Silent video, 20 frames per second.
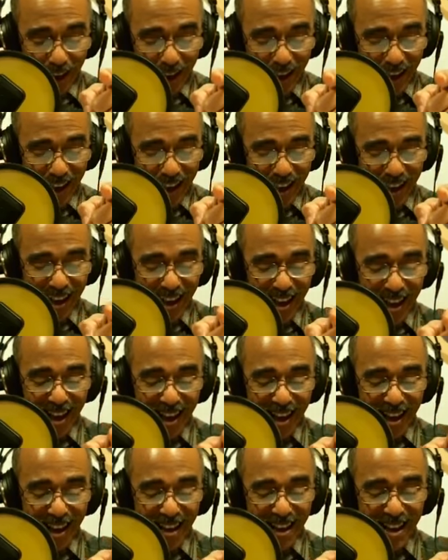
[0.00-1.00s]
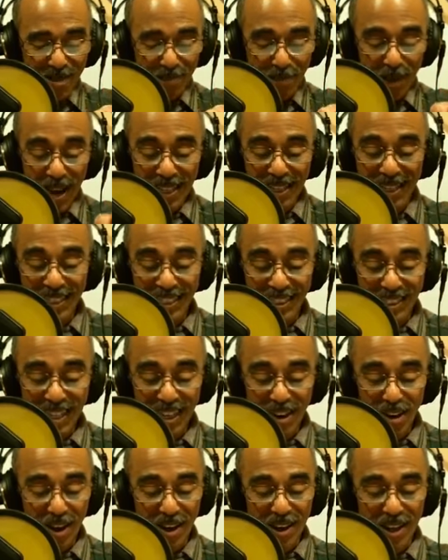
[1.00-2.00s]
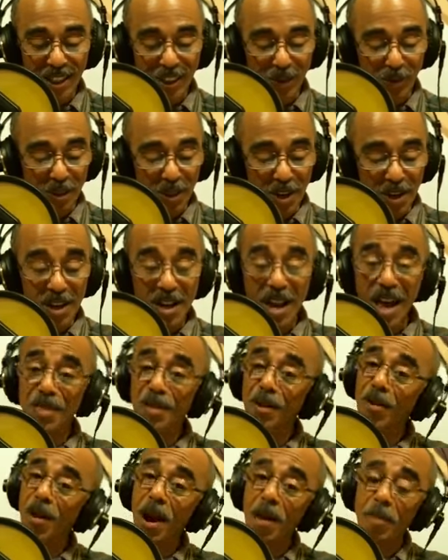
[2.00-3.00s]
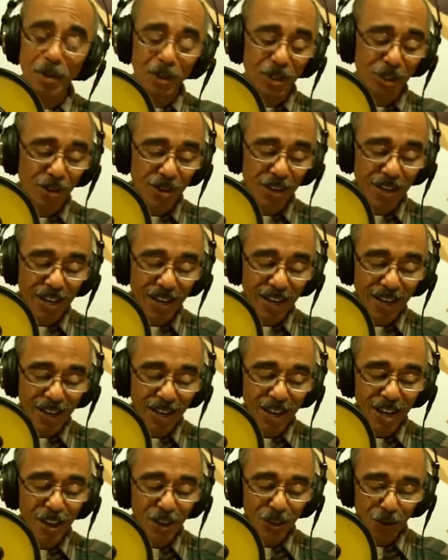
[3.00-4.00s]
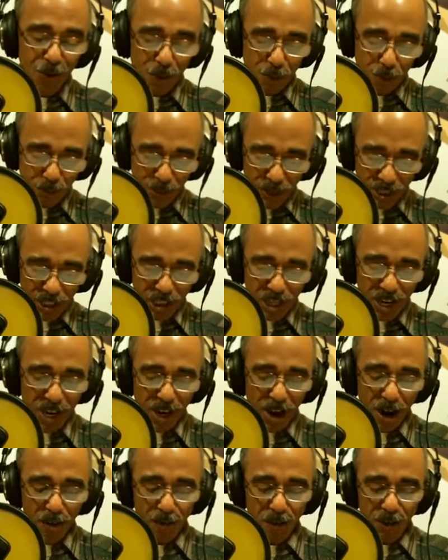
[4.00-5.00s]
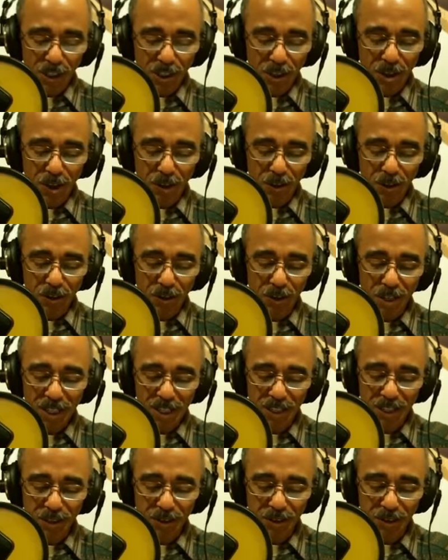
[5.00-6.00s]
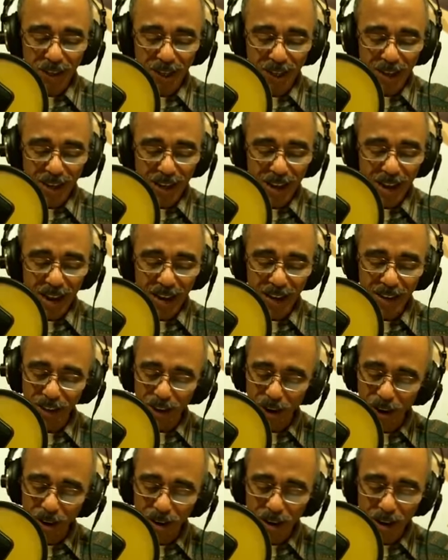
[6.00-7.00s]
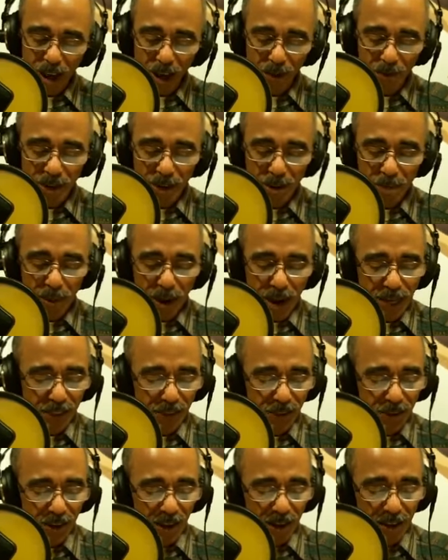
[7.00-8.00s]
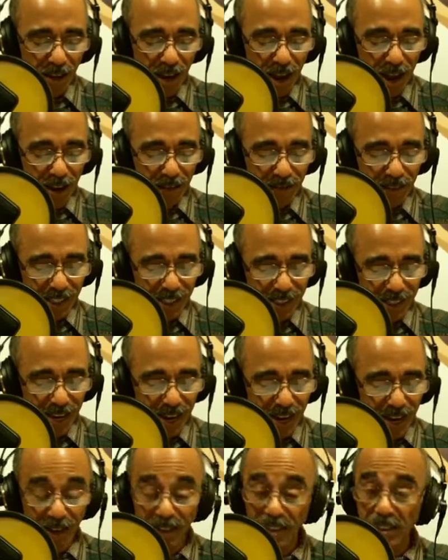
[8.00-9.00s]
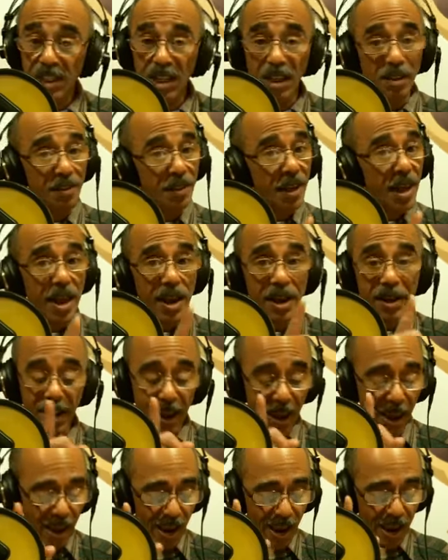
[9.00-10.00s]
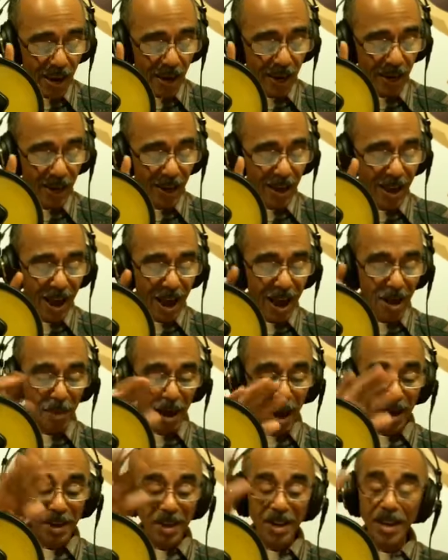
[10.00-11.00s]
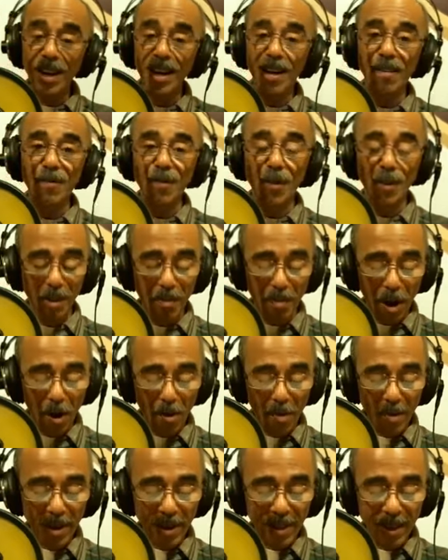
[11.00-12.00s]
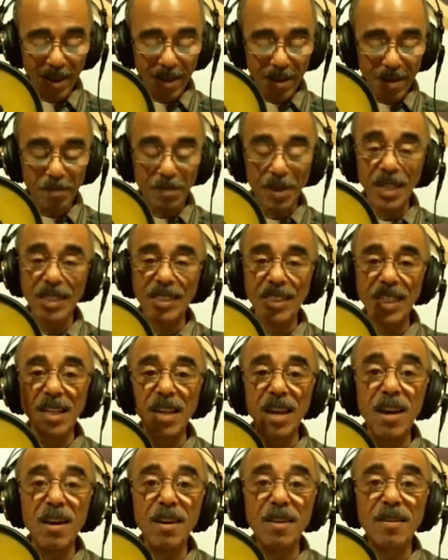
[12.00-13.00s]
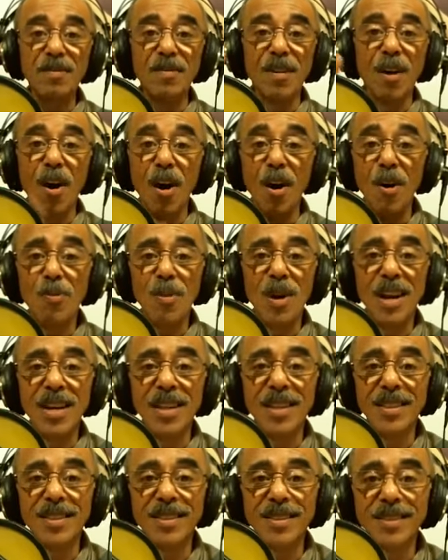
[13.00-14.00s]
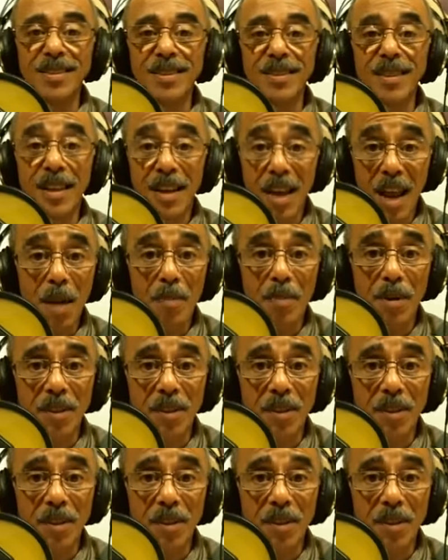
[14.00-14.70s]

my listening audience, with another opportunity to appreciate our rich cultural history and learn how it impacts on our lives today. Until then, hey, hey I'm out of here for the moment. Peace and love always, and happy